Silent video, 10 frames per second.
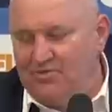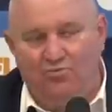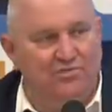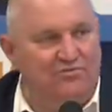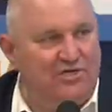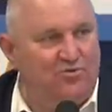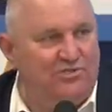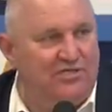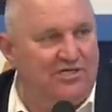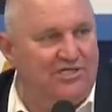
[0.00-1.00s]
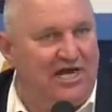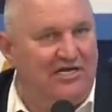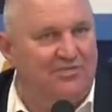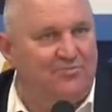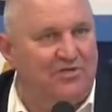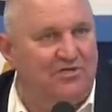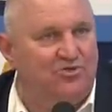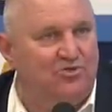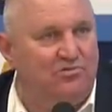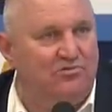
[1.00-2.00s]
pirmos vietos ir aikštelės
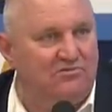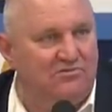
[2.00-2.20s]
pranašumo.